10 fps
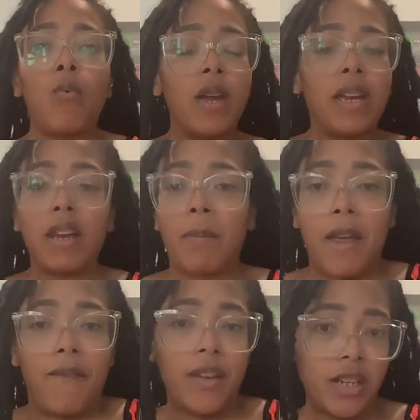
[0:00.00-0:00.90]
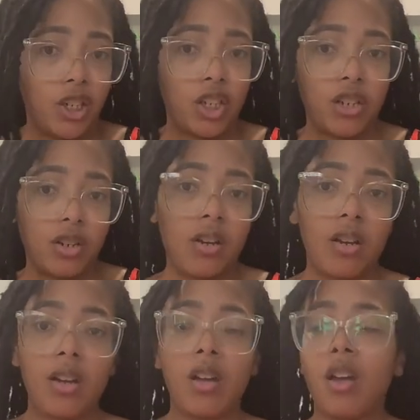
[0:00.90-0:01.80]
We could get a pet fish.
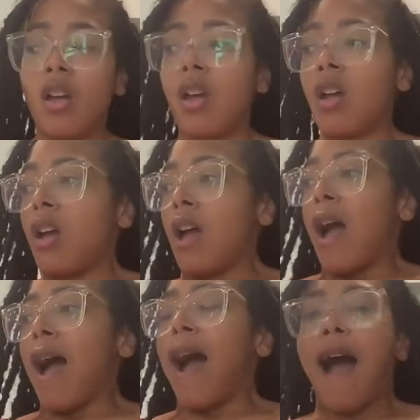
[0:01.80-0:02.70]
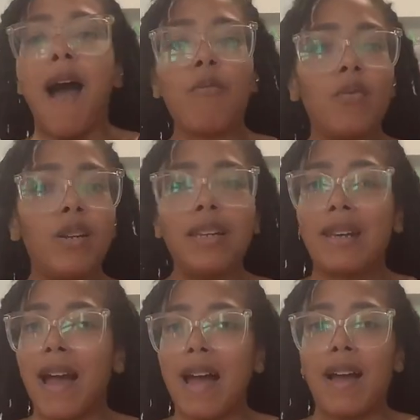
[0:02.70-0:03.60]
No pet fish. I'm
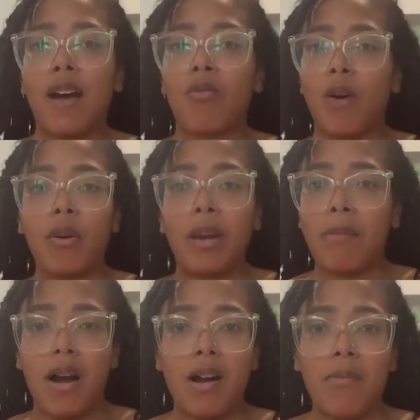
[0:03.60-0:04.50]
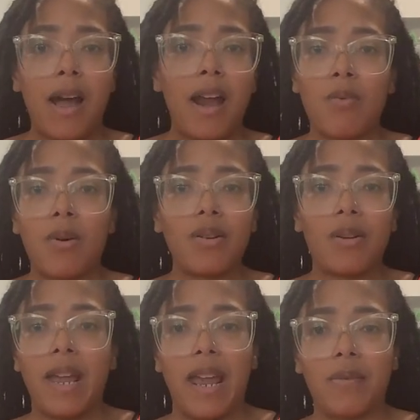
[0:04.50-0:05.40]
really not a rodent mom. I don't want
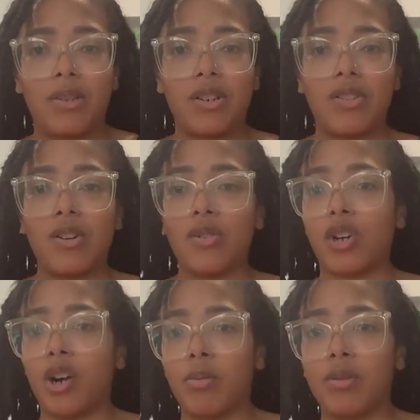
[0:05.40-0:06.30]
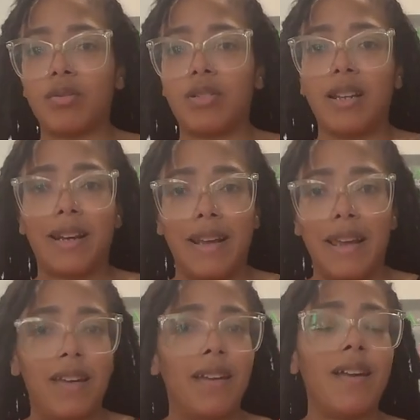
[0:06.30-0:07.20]
no hamsters, no gerbils, none of
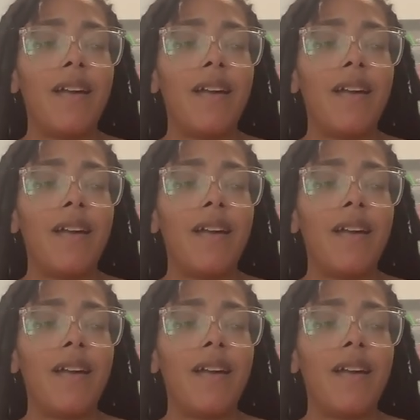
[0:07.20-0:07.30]
that.